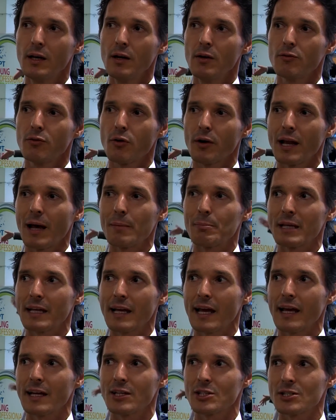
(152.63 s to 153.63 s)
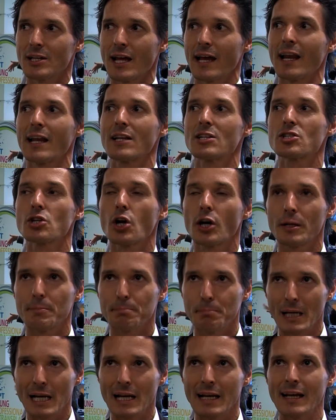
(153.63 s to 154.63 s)
for an application, and then started
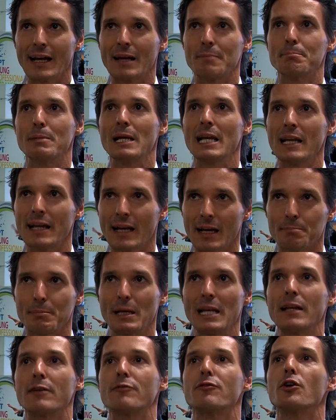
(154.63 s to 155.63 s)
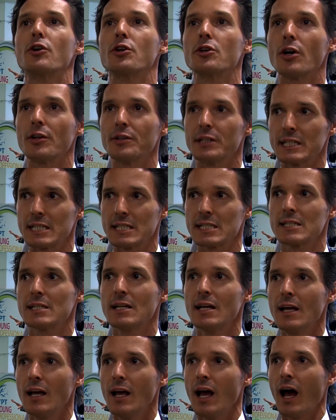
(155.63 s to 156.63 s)
building further on this
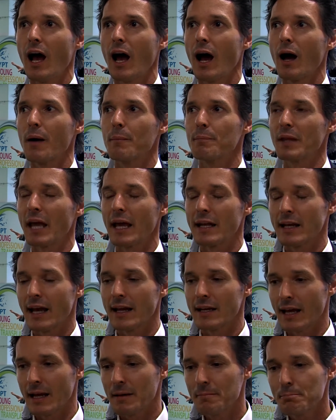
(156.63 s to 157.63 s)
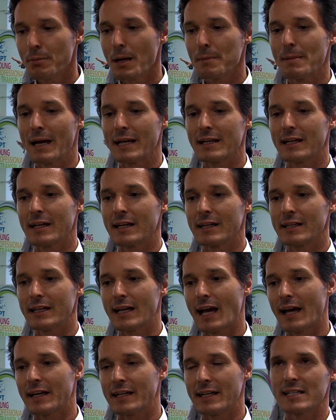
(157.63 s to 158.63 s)
and implementing the
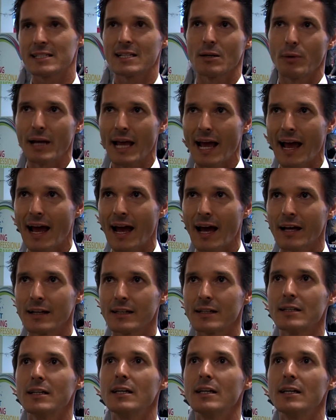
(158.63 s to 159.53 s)
ideas that we had,